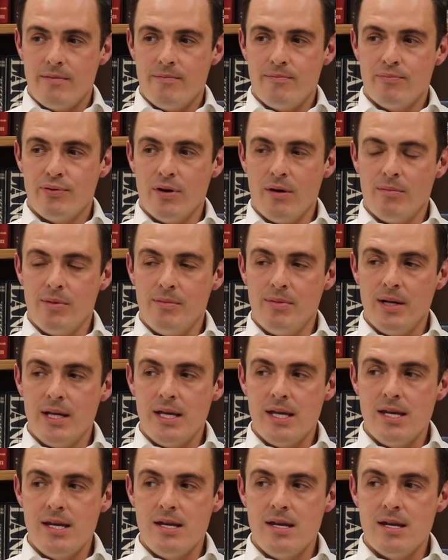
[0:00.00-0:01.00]

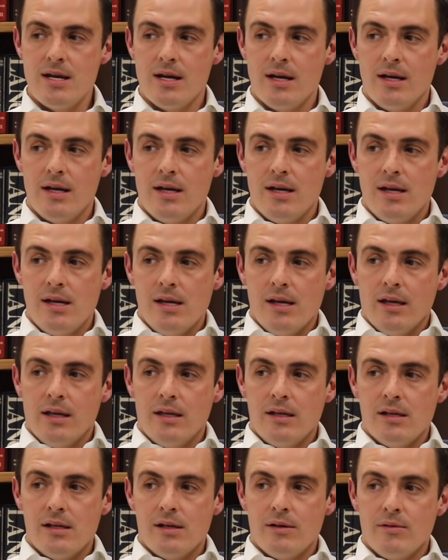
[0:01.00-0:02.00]
Probably,
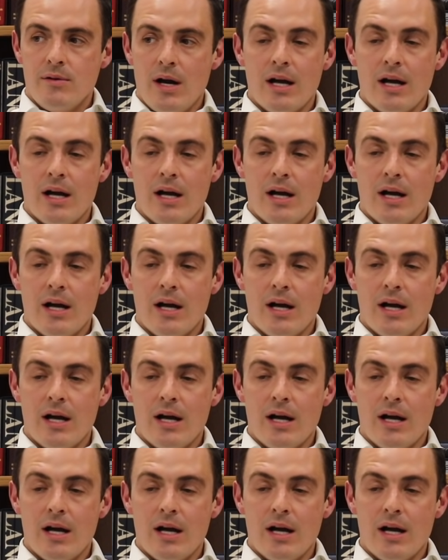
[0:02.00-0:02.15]
you know,